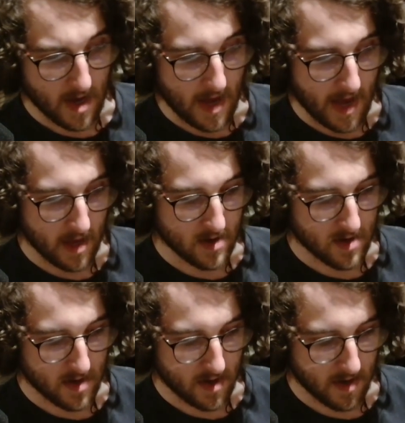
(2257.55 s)
and
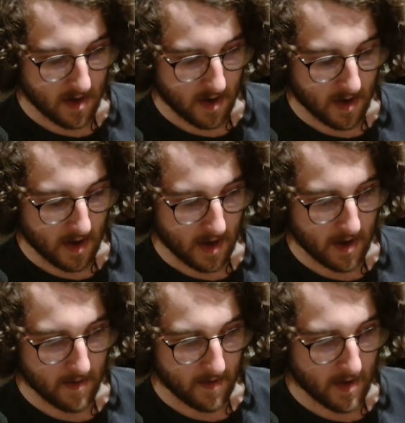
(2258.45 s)
I